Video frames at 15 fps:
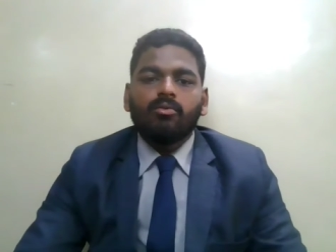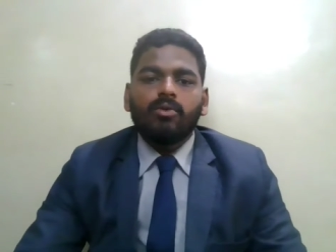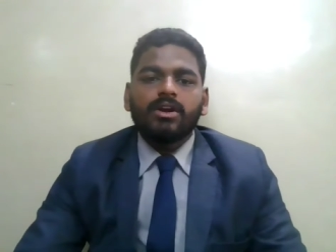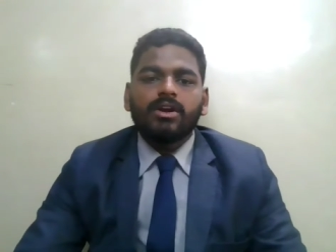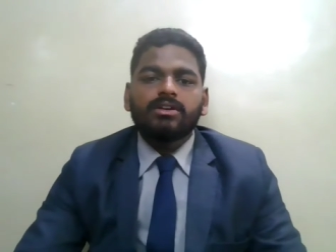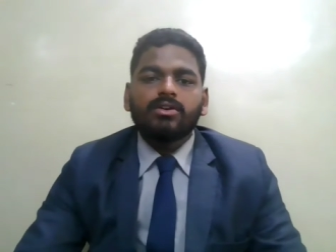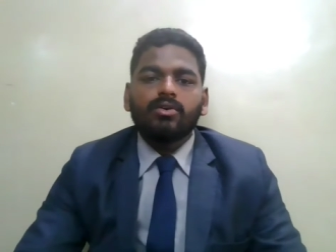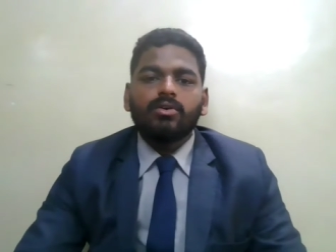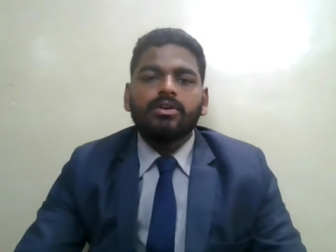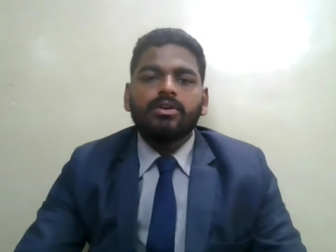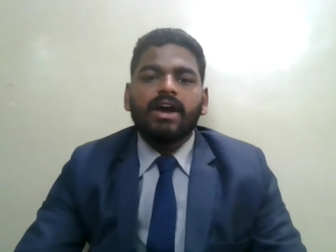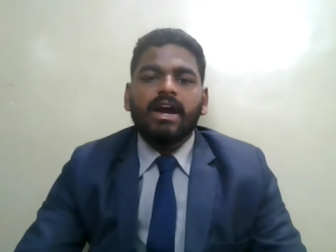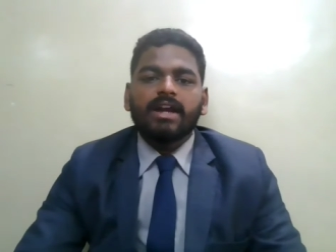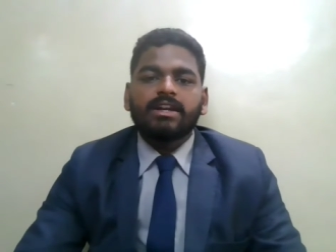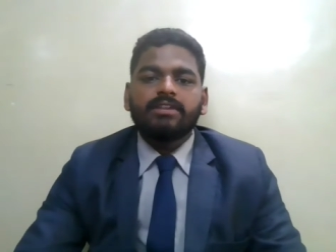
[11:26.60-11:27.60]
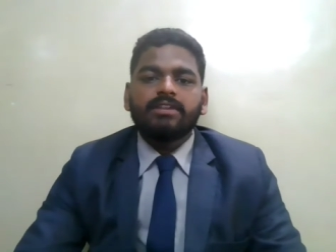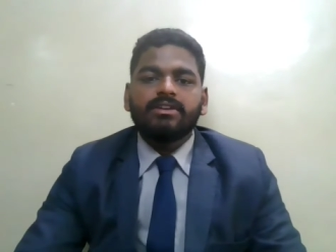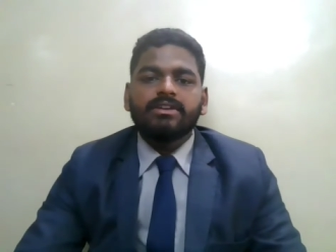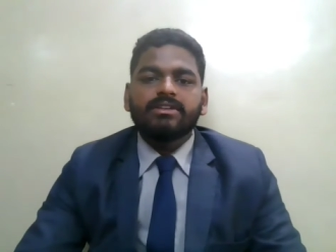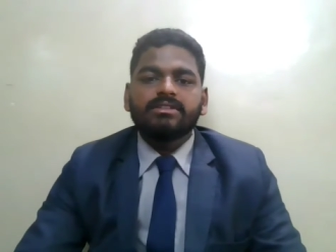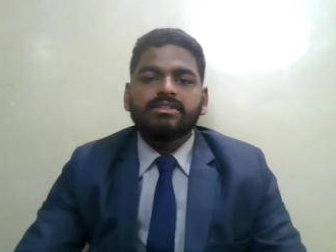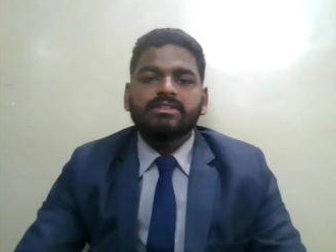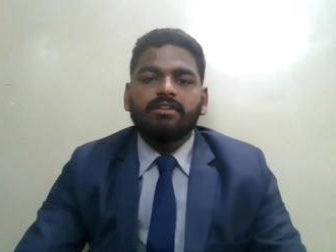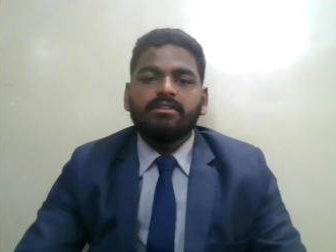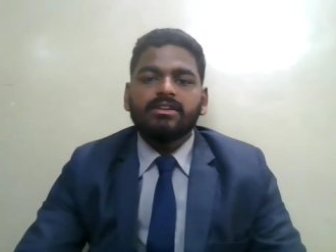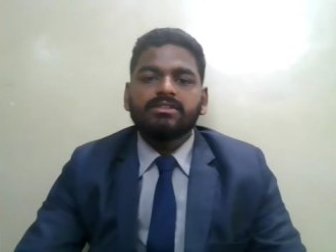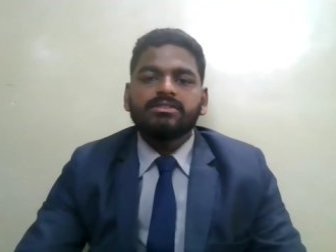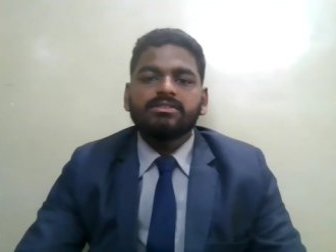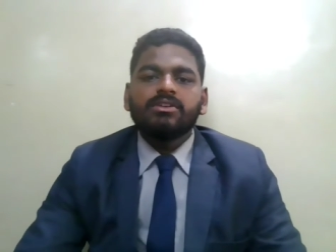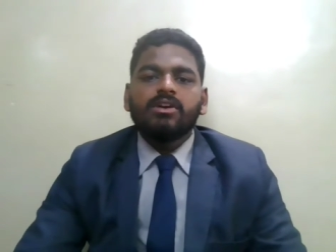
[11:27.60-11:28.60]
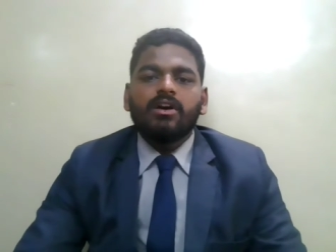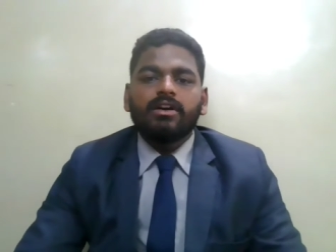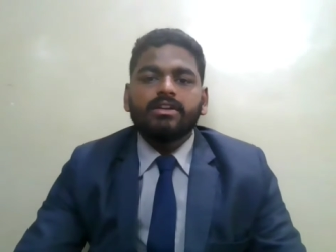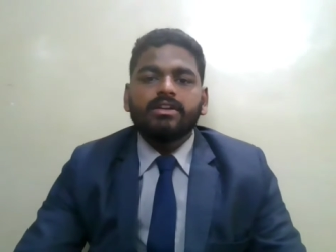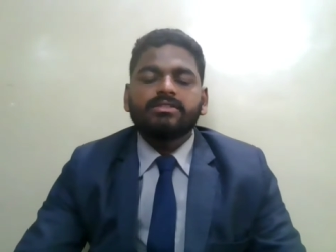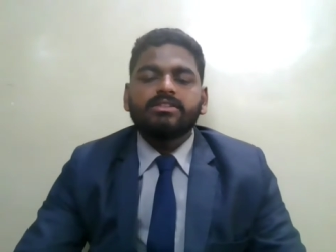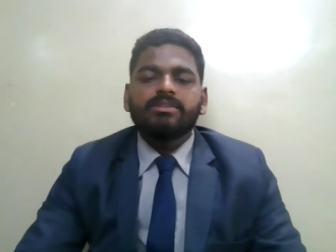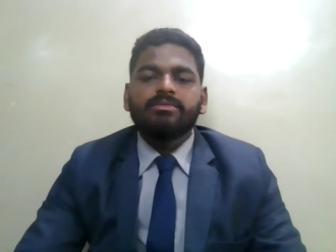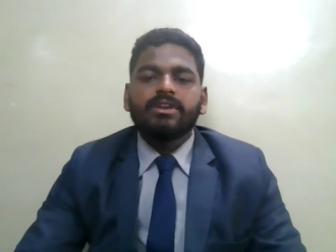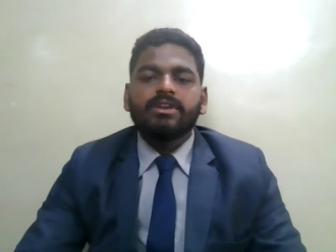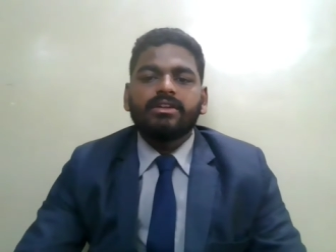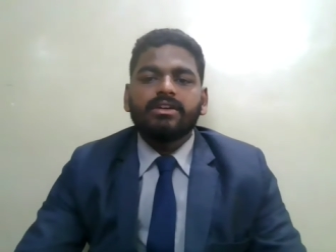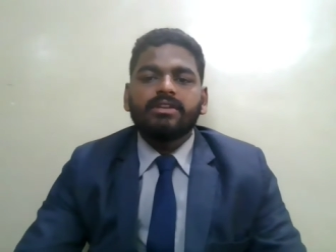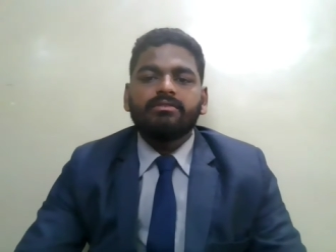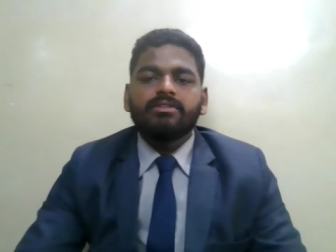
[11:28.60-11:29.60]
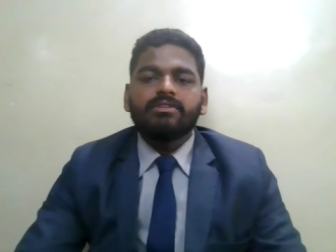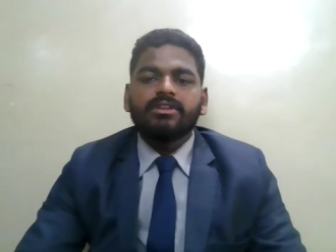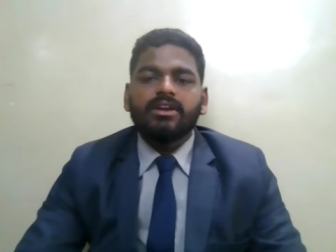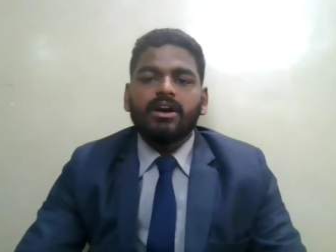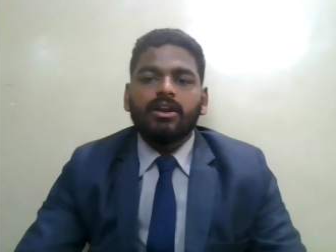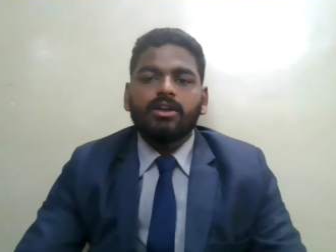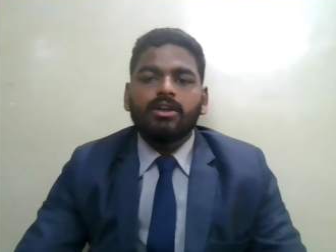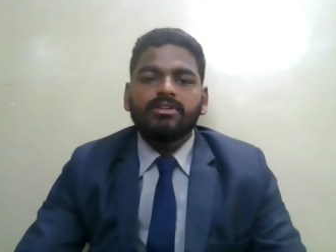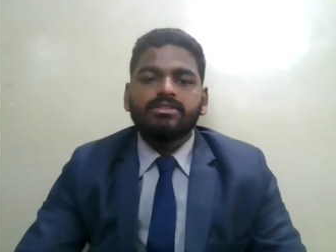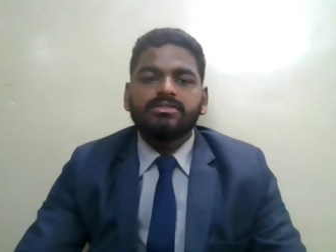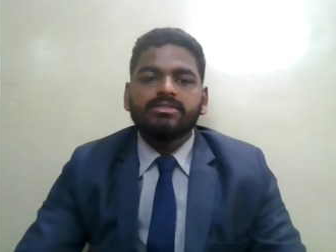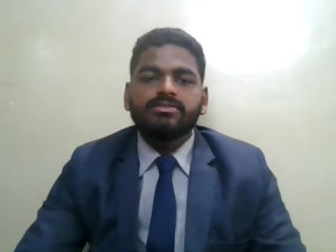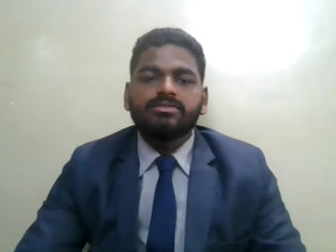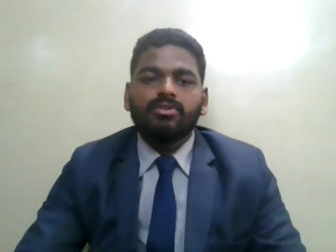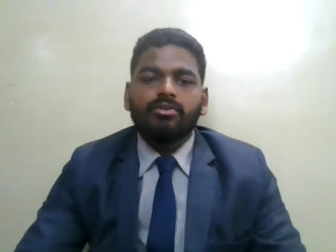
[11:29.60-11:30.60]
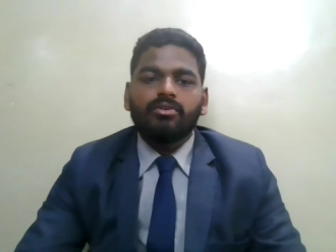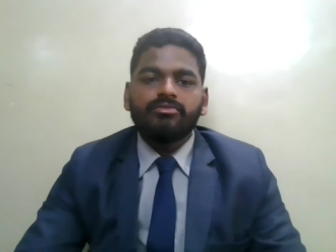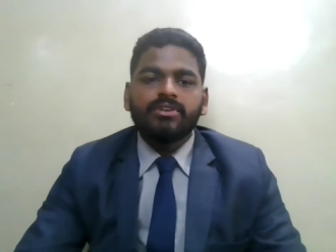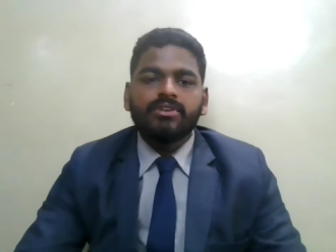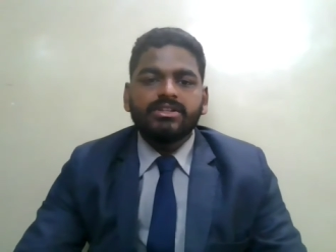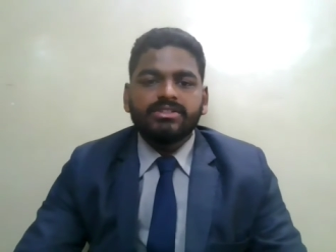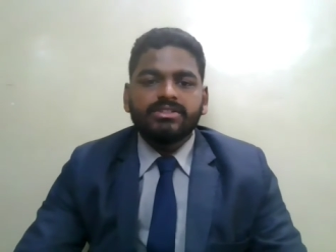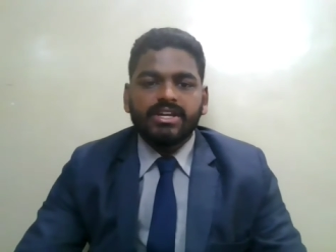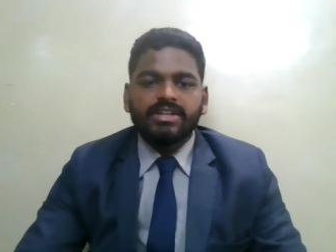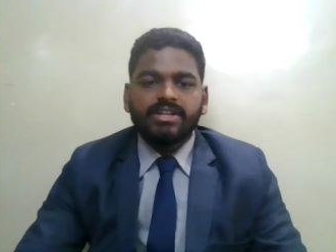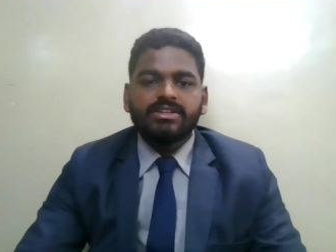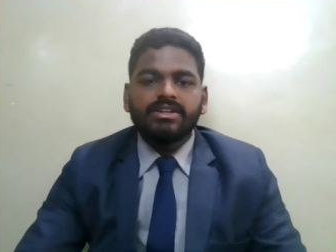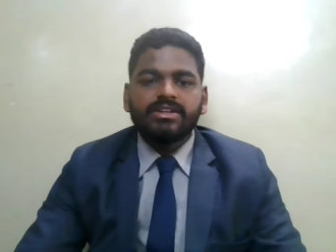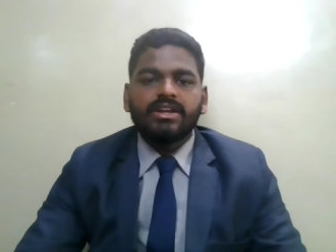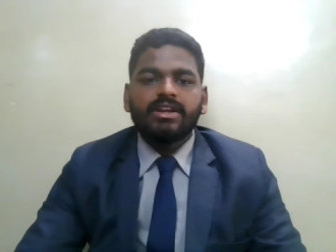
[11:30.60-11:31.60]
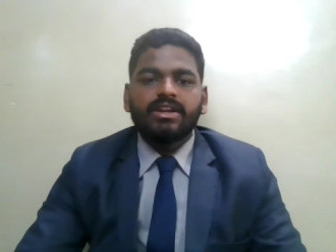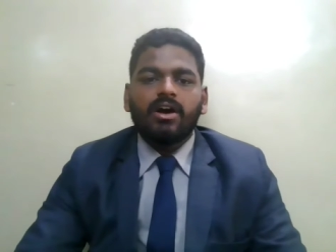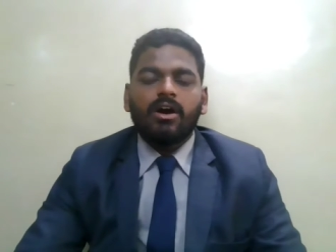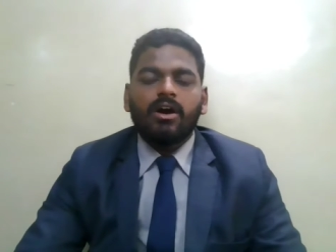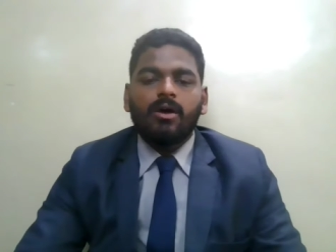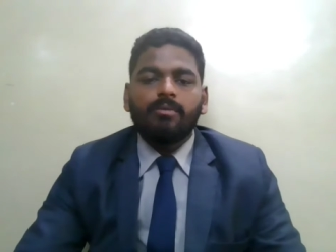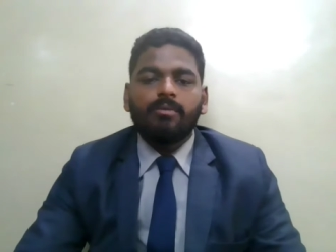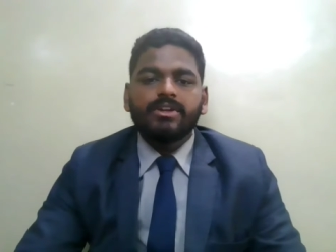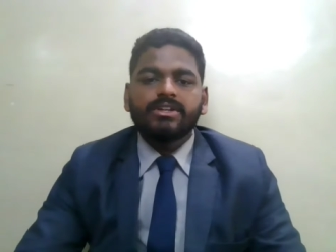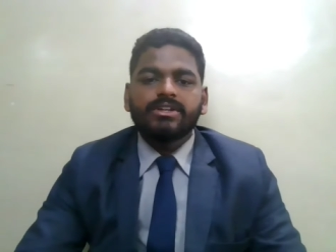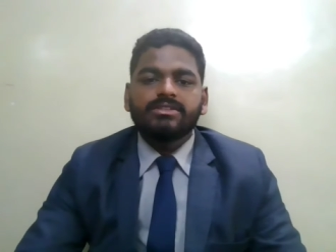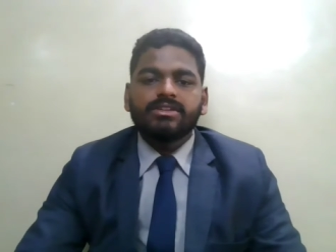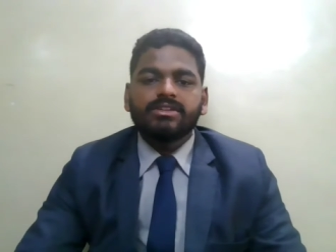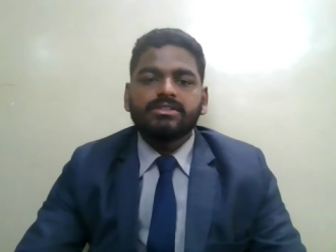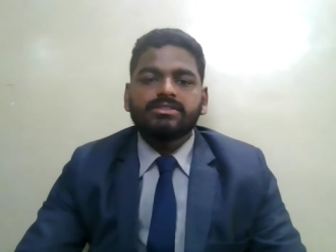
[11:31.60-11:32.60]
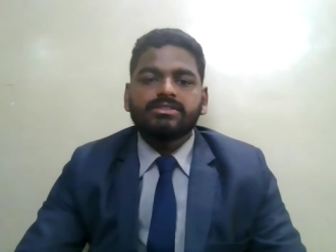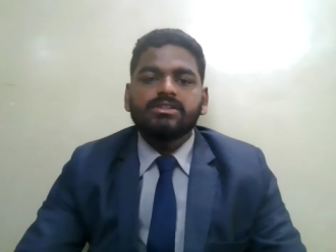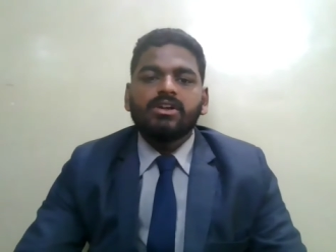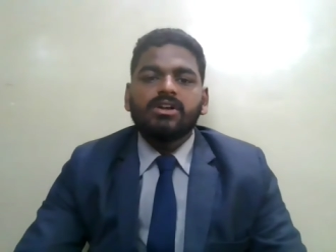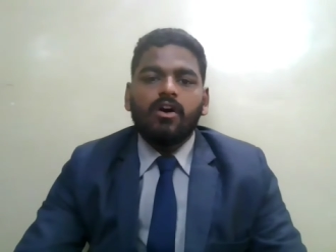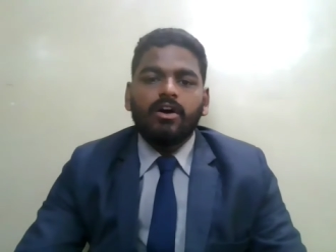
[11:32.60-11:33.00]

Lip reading: workload, activities levels are estimated with the allowances of changing in operationals,